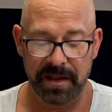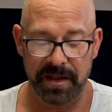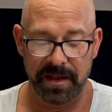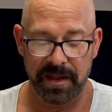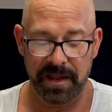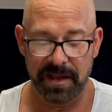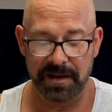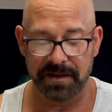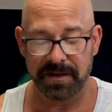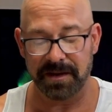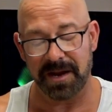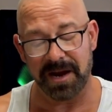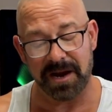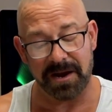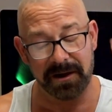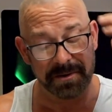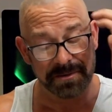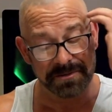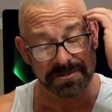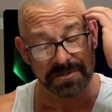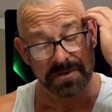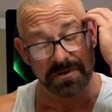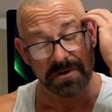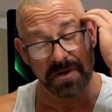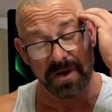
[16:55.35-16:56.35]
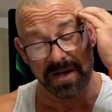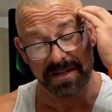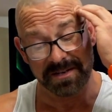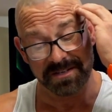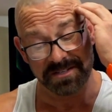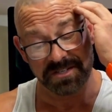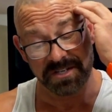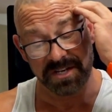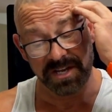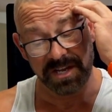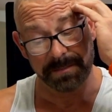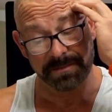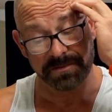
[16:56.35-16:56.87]
And arrows are not
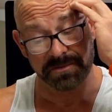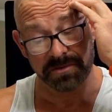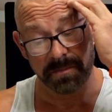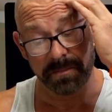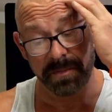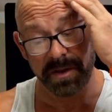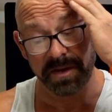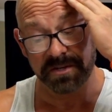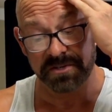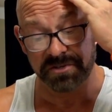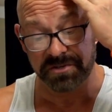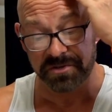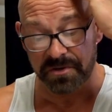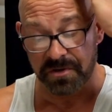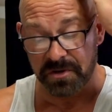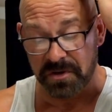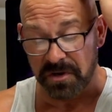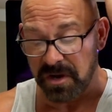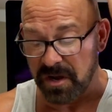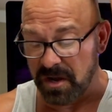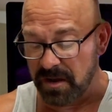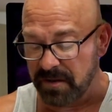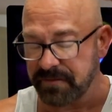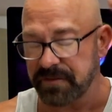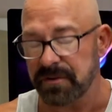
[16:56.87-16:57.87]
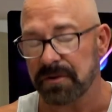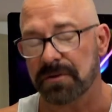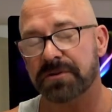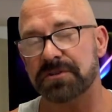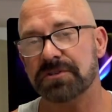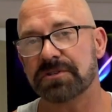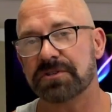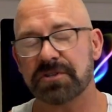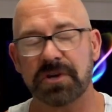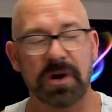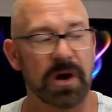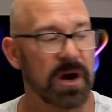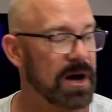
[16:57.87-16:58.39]
cheap, so make sure of your
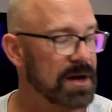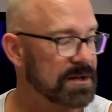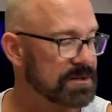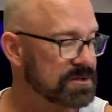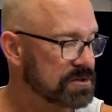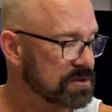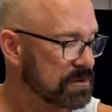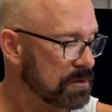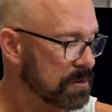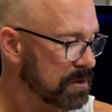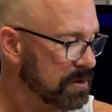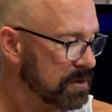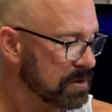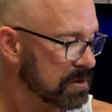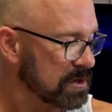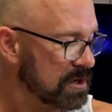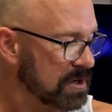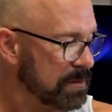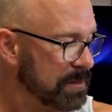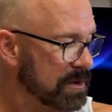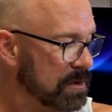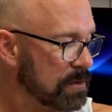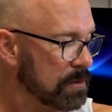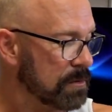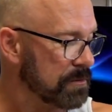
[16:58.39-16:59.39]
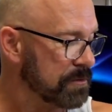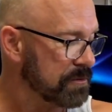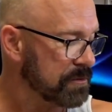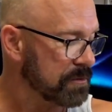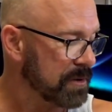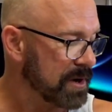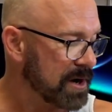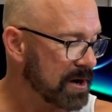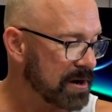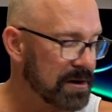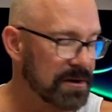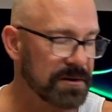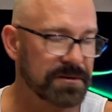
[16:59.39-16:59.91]
shots, or you're going to be going through
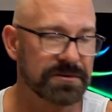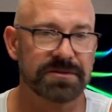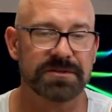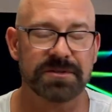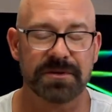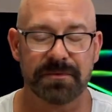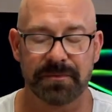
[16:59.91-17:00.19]
arrows.